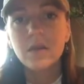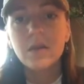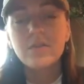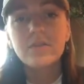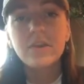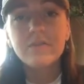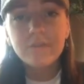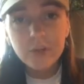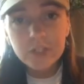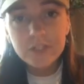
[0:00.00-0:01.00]
that their
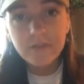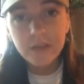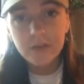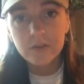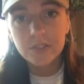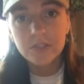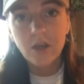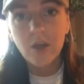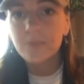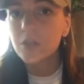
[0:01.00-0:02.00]
first vehicle
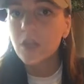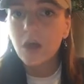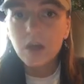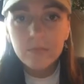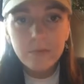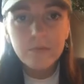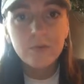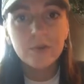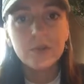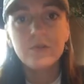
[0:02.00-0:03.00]
stopped, long
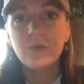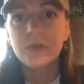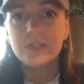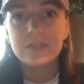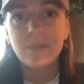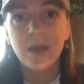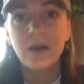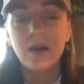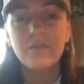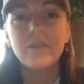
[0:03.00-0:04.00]
before Lavoie sped
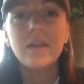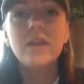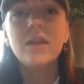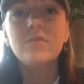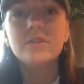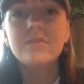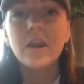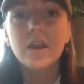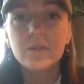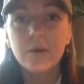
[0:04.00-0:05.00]
off. Then he was
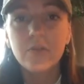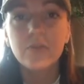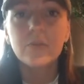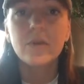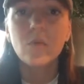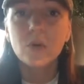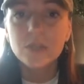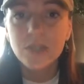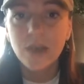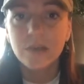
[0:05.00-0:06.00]
fired upon 3 more
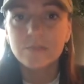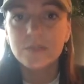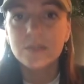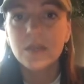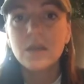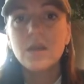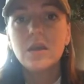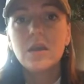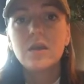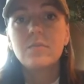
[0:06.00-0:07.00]
times
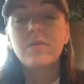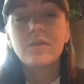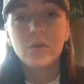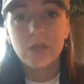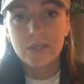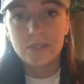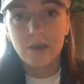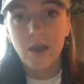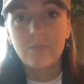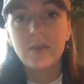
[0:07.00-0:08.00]
before he
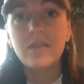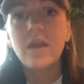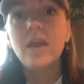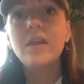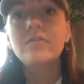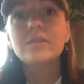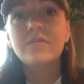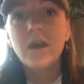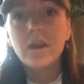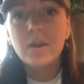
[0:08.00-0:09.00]
stopped. And then he was
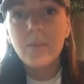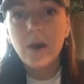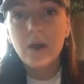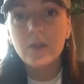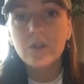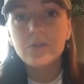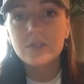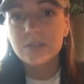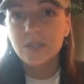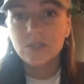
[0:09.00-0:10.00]
fired upon. You
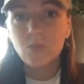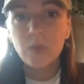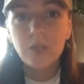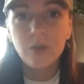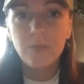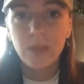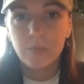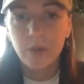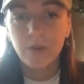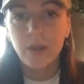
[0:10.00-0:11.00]
see his window being
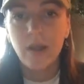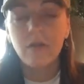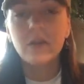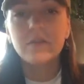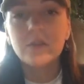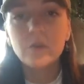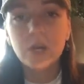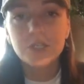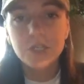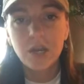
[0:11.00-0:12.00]
broken out if you
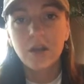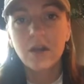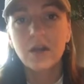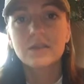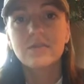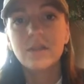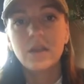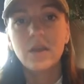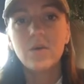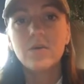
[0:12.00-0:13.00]
watch Shauna Cox's
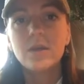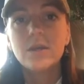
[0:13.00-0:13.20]
video.